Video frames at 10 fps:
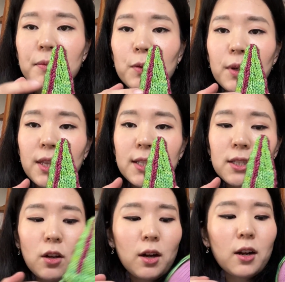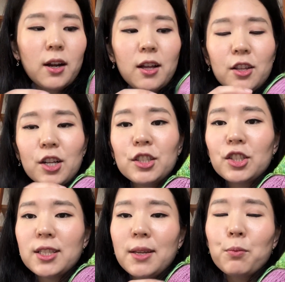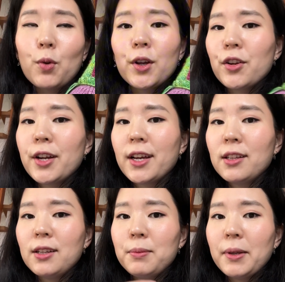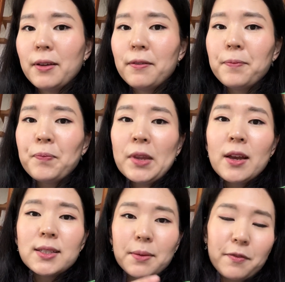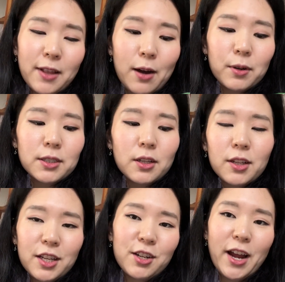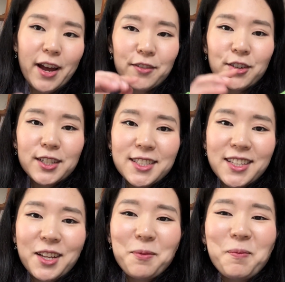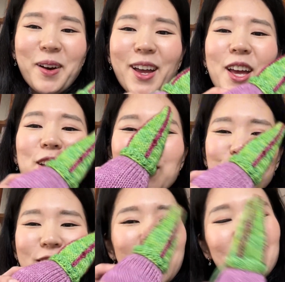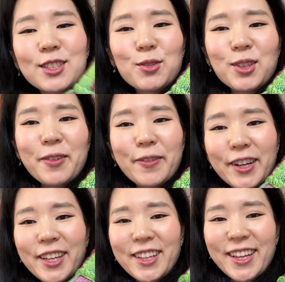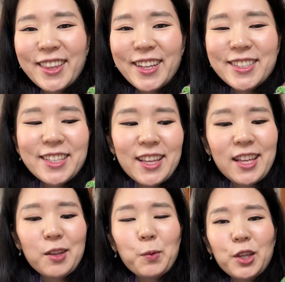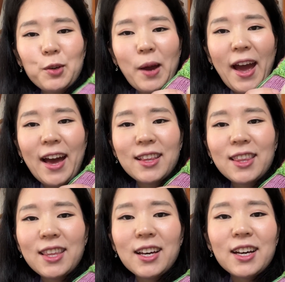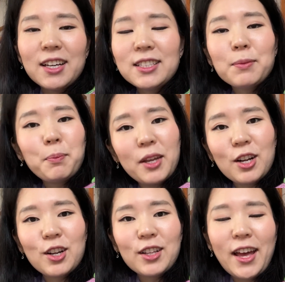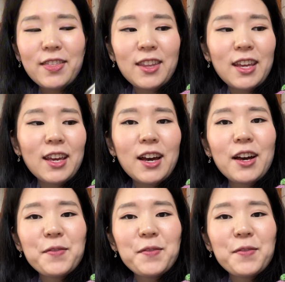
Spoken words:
with this darker color, just embroidering a little bit of some flowers on here after it's done, but usually it looks really funky like this, and then when you add the beard and the